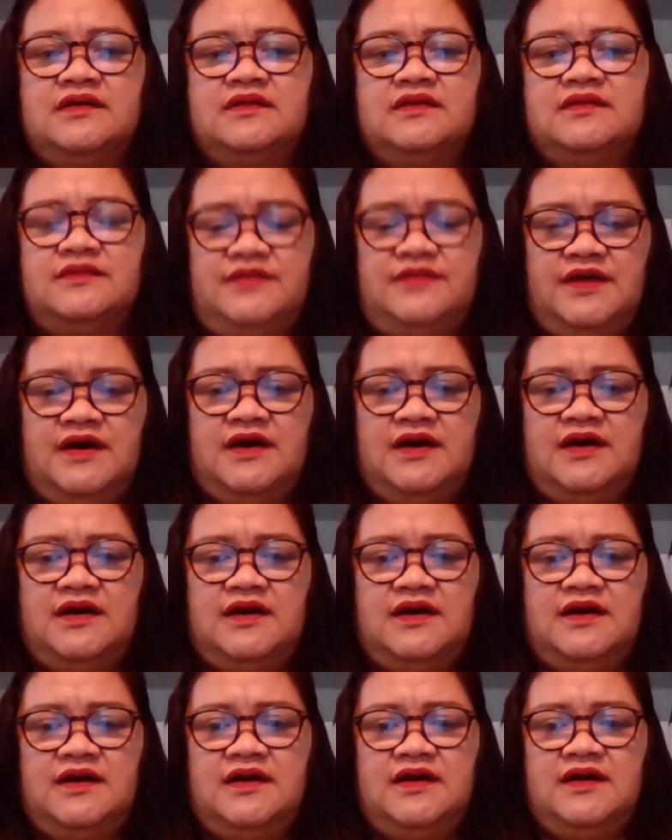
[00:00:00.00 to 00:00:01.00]

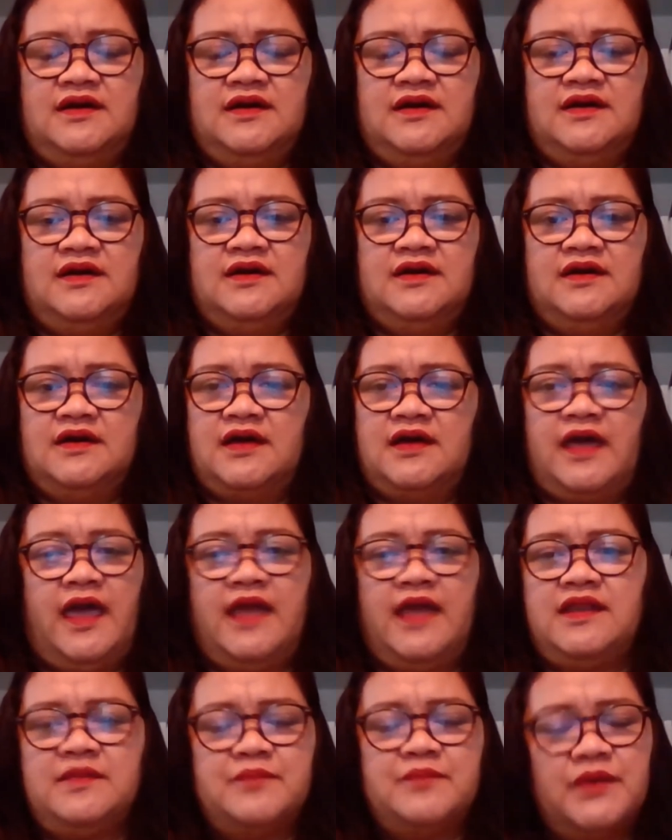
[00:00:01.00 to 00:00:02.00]
the
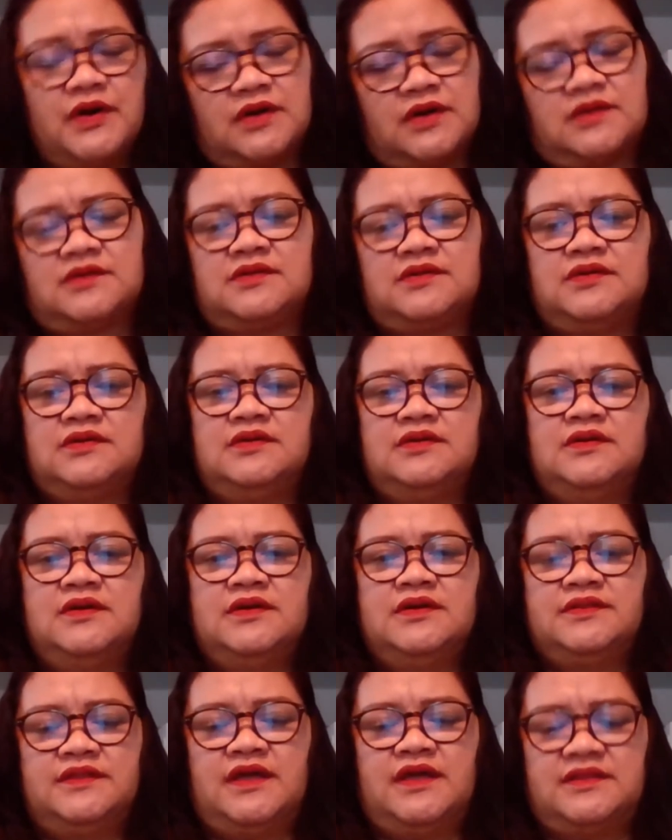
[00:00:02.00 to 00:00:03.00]
any book
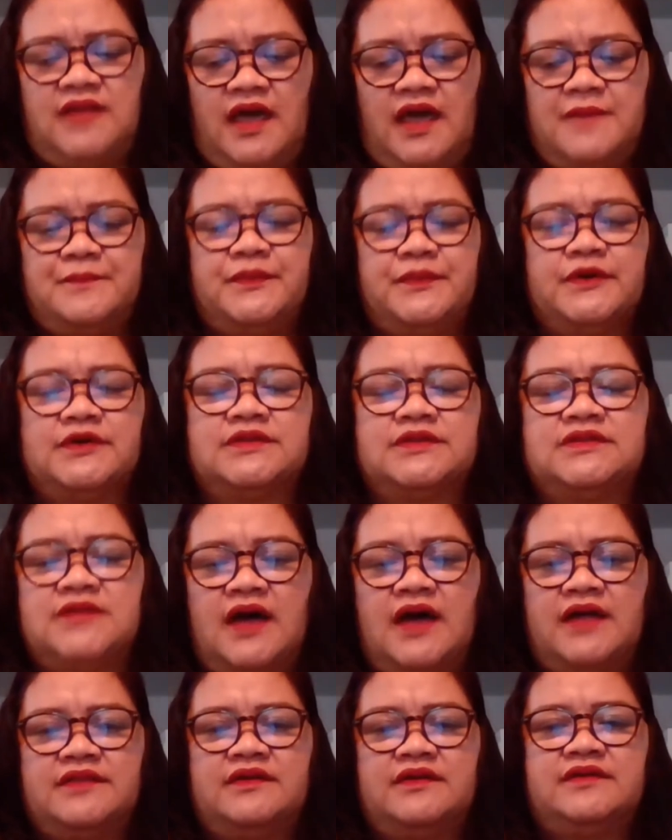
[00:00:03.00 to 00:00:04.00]
that I put
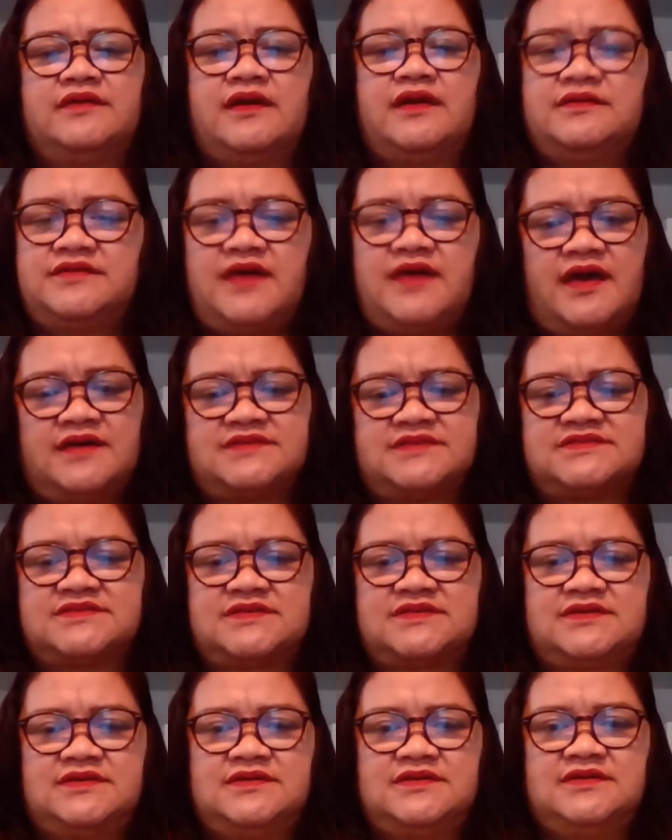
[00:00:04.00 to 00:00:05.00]
under their desk
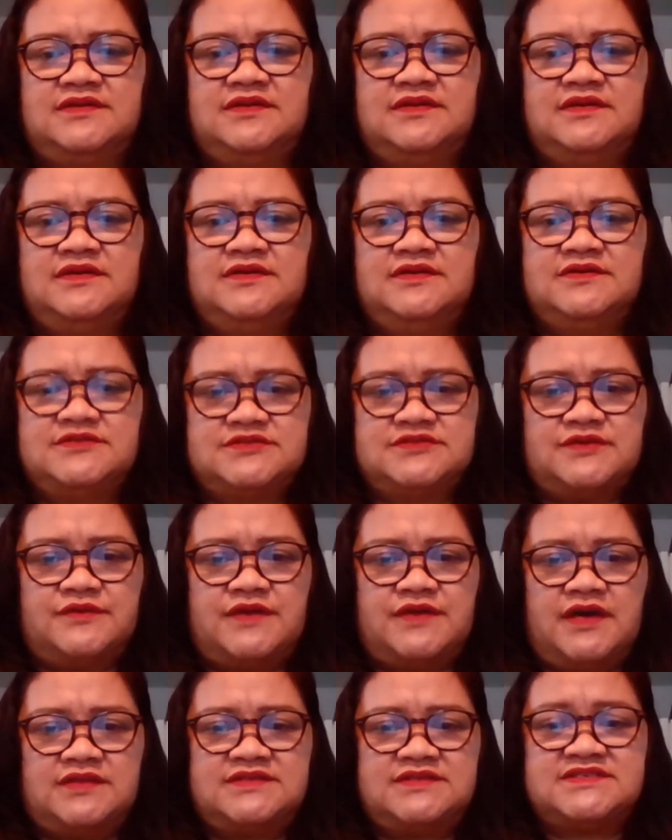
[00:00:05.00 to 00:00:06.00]
so
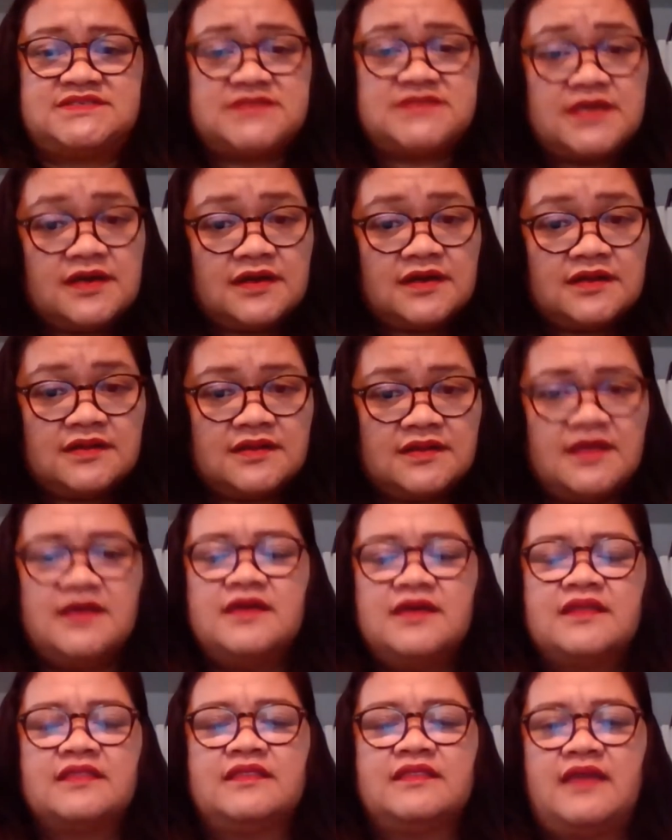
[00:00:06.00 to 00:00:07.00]
that still
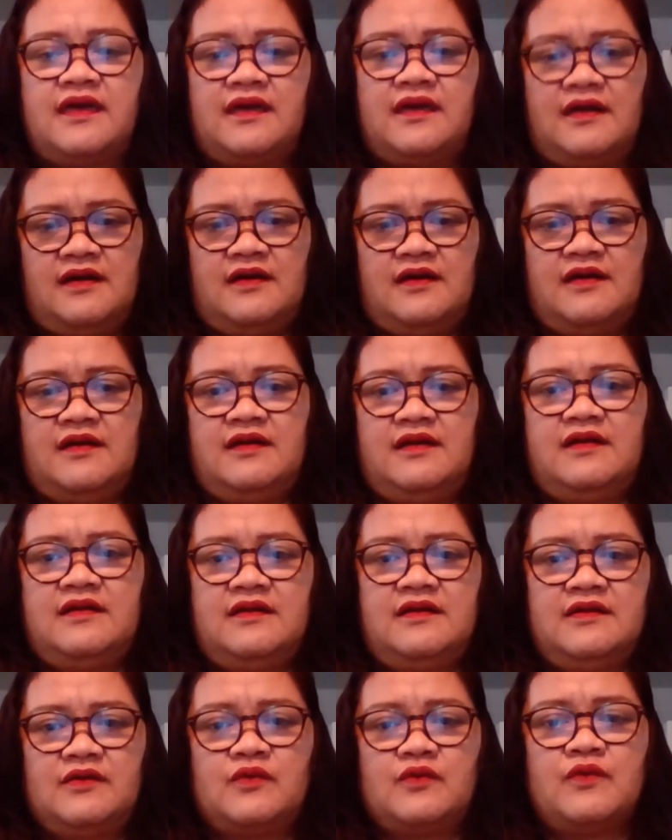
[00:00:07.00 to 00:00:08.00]
they are
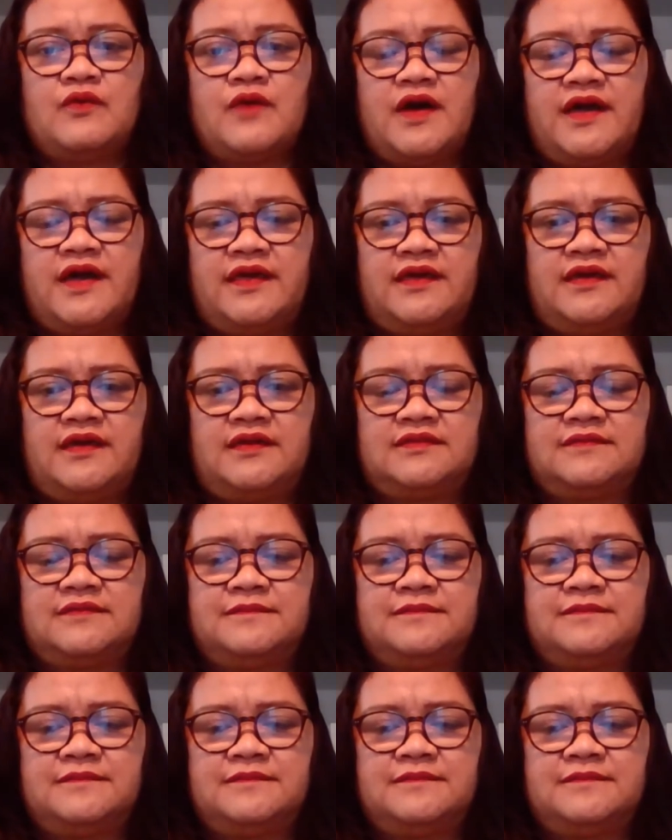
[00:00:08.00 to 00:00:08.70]
quiet.